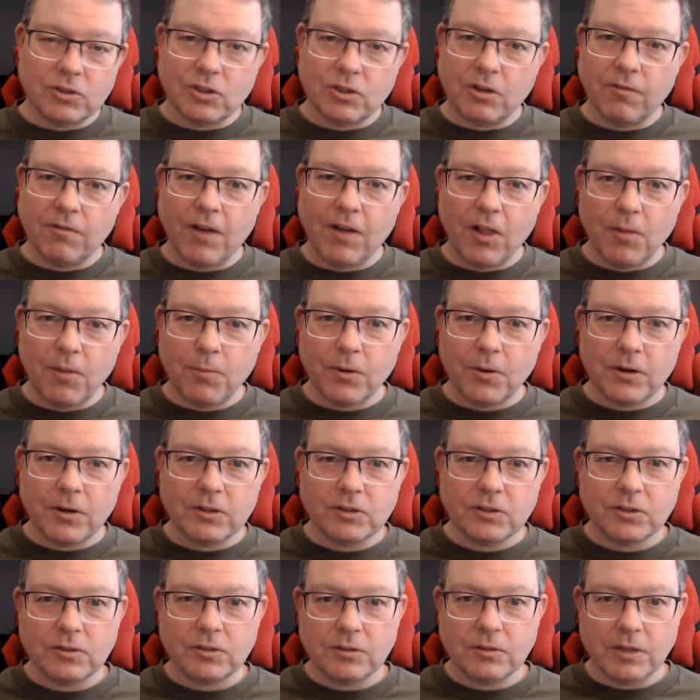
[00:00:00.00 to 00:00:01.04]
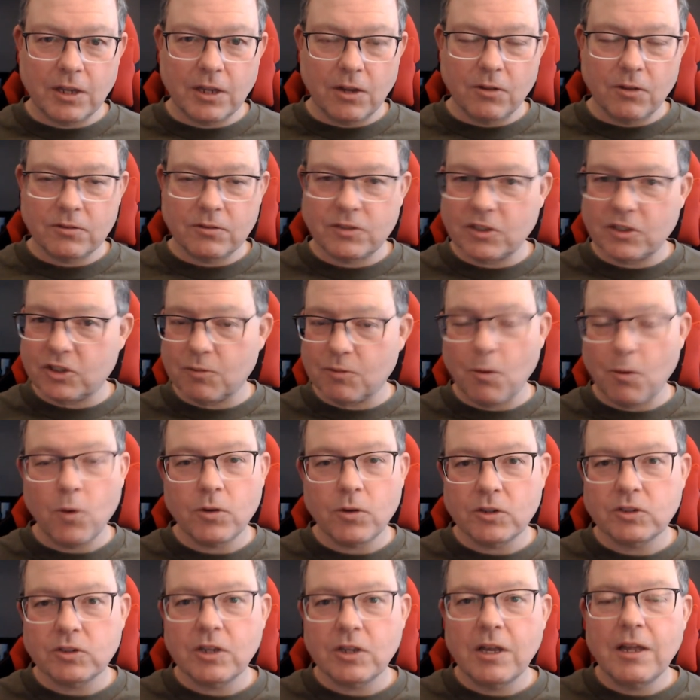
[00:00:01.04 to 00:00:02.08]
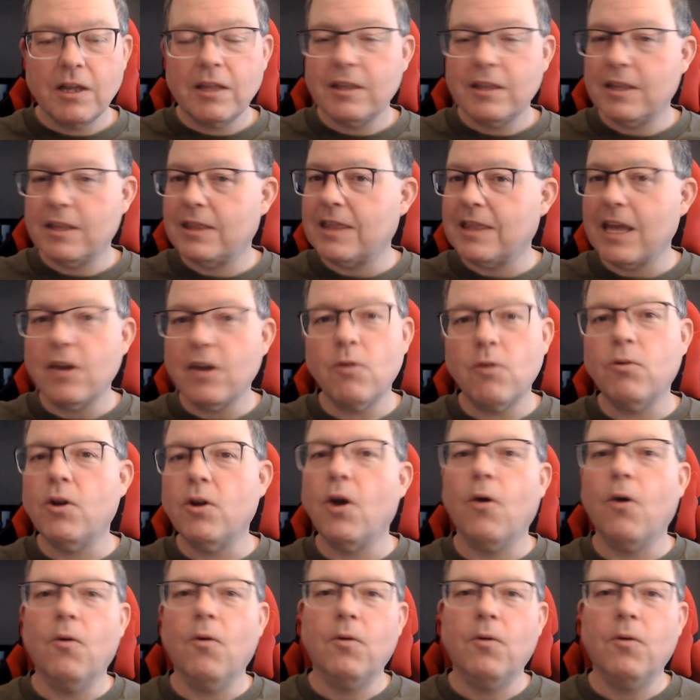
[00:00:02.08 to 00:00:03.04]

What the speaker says: the developers, the system owners, that they don't know.